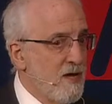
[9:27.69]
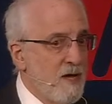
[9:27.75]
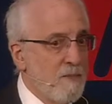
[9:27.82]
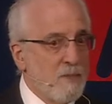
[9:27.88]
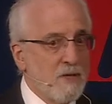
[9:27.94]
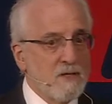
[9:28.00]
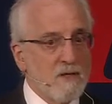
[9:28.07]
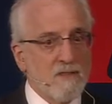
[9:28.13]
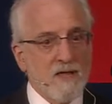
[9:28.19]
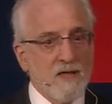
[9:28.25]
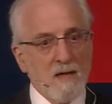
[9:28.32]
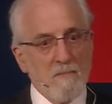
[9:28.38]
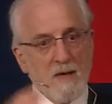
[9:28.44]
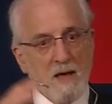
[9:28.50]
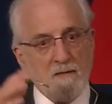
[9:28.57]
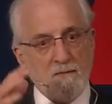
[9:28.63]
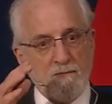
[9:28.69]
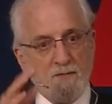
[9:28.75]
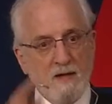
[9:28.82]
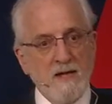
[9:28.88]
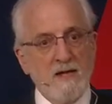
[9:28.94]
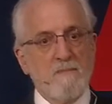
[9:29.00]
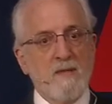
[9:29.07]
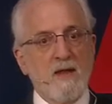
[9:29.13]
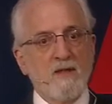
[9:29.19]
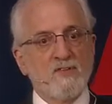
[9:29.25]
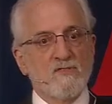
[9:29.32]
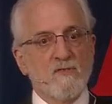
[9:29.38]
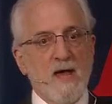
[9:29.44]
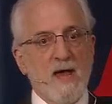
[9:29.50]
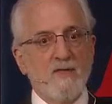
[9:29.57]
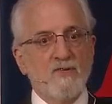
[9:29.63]
but to think about fundamental
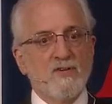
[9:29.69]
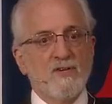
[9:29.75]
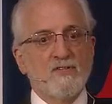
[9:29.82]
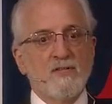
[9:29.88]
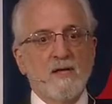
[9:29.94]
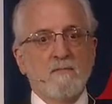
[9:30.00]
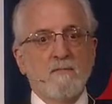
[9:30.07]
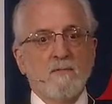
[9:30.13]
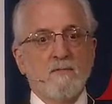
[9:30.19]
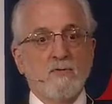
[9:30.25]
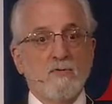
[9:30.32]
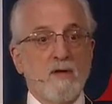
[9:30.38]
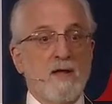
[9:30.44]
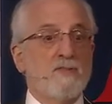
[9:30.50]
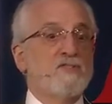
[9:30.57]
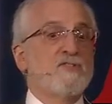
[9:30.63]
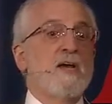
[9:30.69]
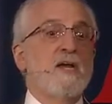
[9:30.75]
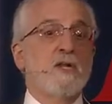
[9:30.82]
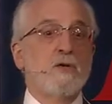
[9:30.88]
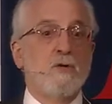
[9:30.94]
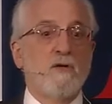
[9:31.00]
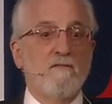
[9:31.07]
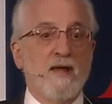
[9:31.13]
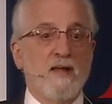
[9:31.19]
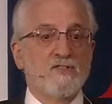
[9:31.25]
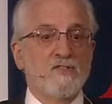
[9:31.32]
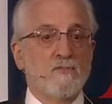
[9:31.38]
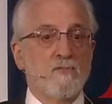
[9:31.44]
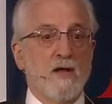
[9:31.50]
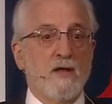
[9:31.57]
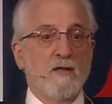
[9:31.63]
strategies that transcend or advance
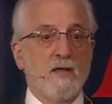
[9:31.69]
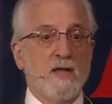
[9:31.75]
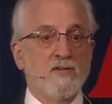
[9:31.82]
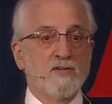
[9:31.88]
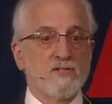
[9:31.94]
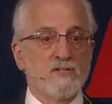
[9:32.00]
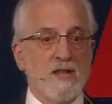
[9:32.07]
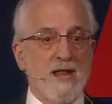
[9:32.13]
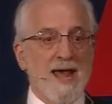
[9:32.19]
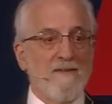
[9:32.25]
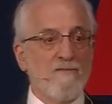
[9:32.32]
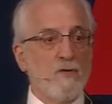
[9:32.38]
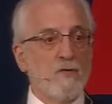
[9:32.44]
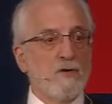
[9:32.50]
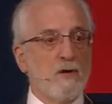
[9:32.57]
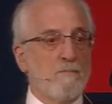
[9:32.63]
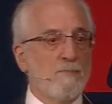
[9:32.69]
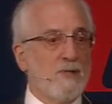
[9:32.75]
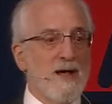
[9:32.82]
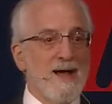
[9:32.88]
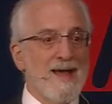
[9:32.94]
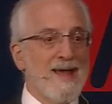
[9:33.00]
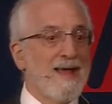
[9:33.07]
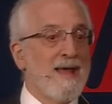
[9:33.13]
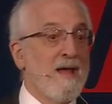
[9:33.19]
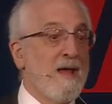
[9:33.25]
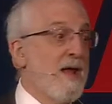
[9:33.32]
the regulations, that have you complying